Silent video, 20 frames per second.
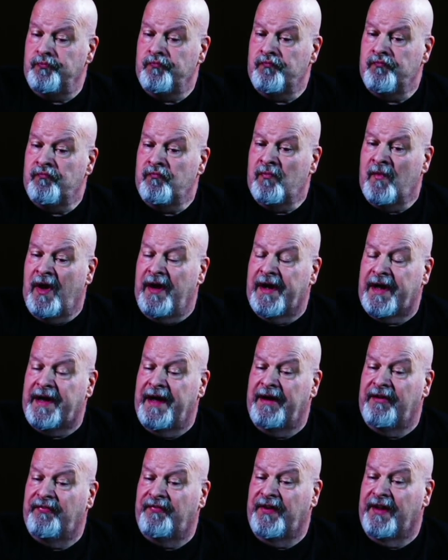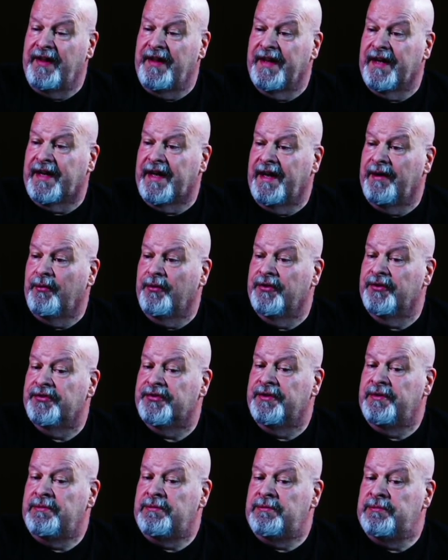I kind of felt like I was
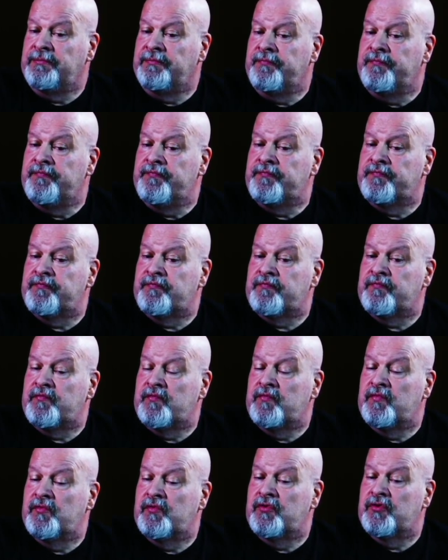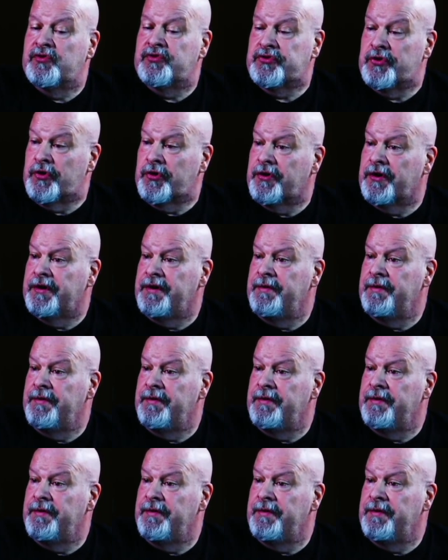shorted.